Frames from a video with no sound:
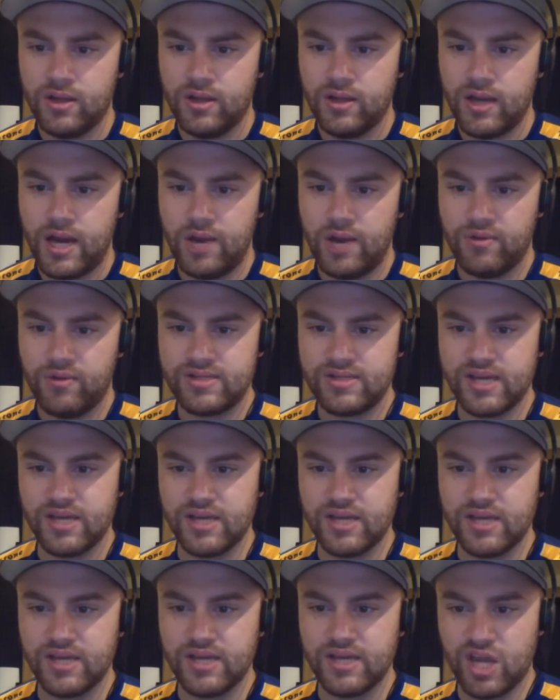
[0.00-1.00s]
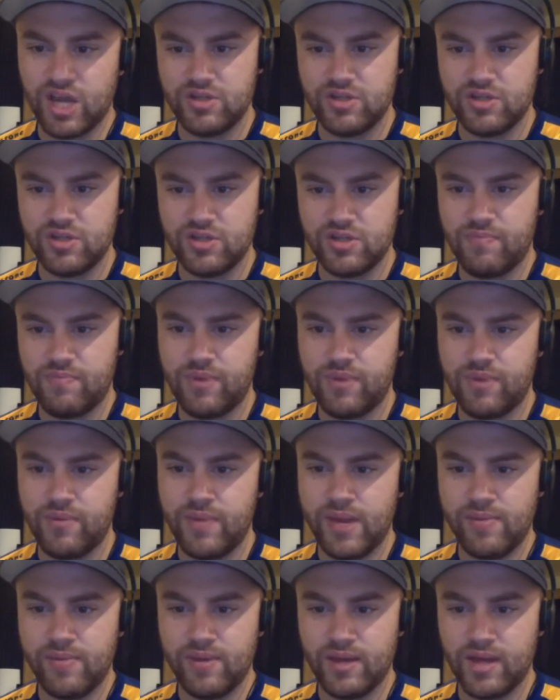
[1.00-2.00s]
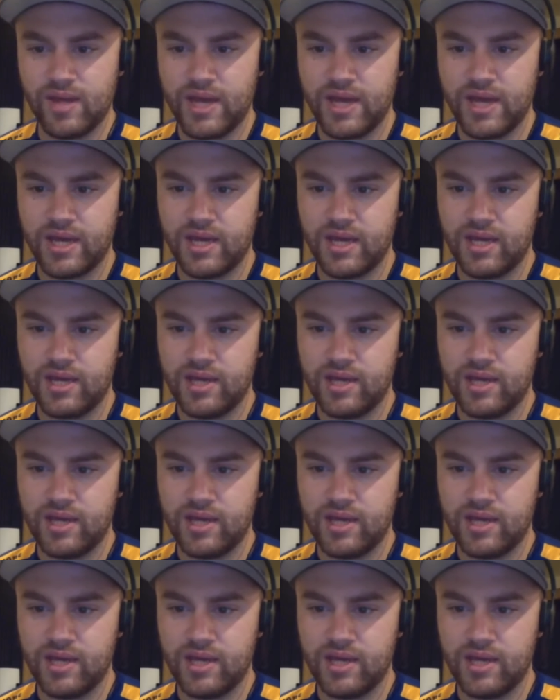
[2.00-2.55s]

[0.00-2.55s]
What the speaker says: I wouldn't say a championship, but maybe like a